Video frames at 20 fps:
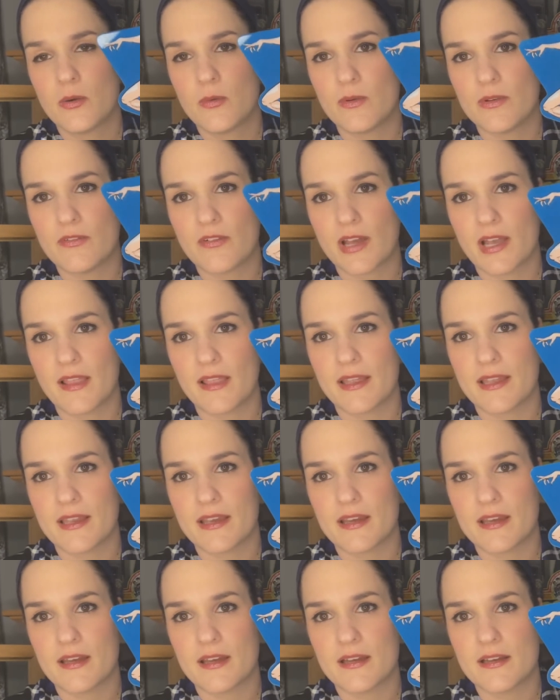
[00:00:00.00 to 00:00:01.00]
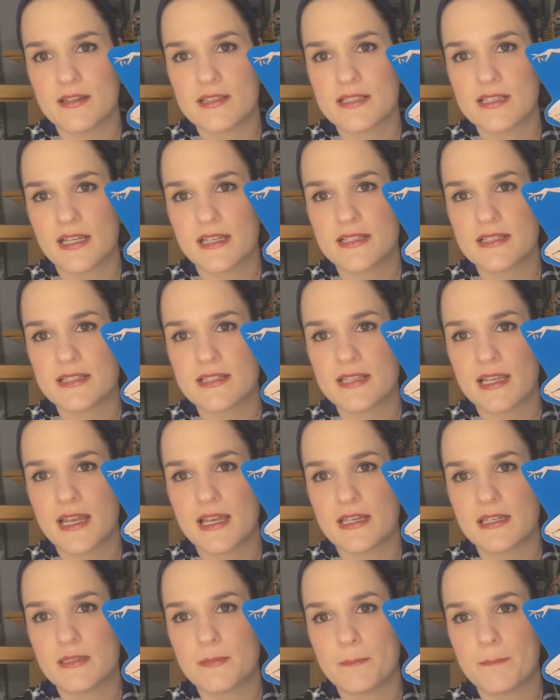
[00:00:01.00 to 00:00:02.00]
We've got like a
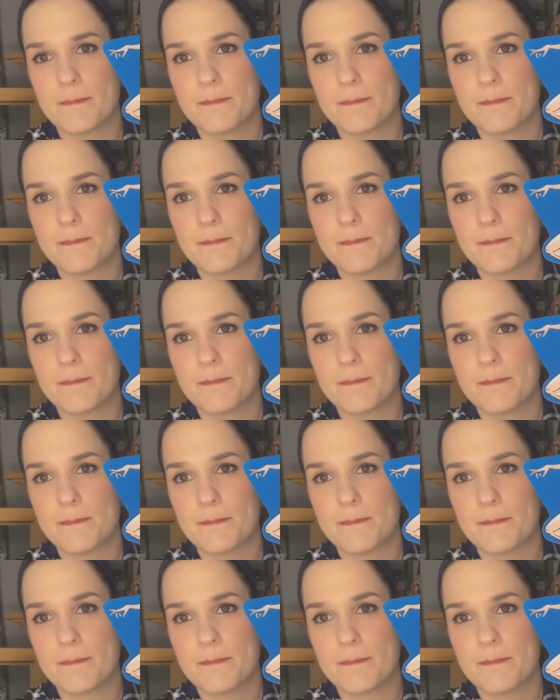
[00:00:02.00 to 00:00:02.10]
sunset